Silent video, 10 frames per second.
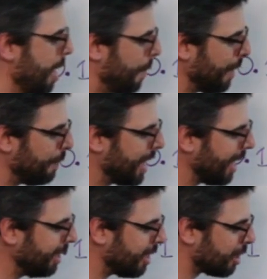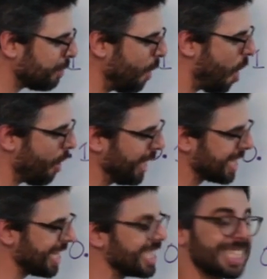But because it's small,
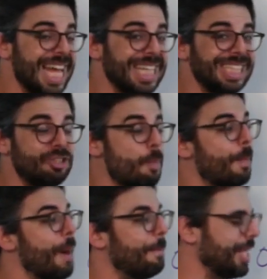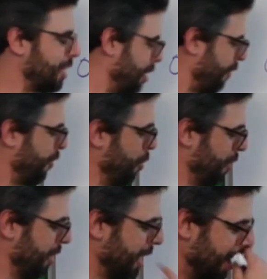it's less likely to bump into the food.